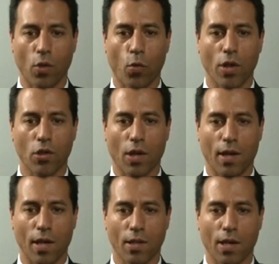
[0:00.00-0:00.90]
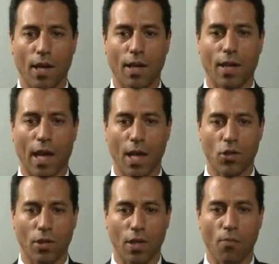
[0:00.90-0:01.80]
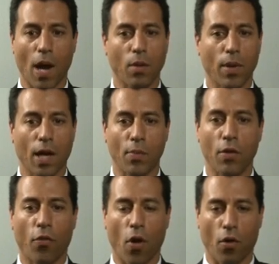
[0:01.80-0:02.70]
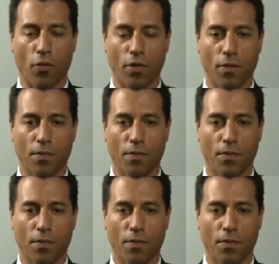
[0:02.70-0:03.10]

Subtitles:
in which a designated agency might become involved.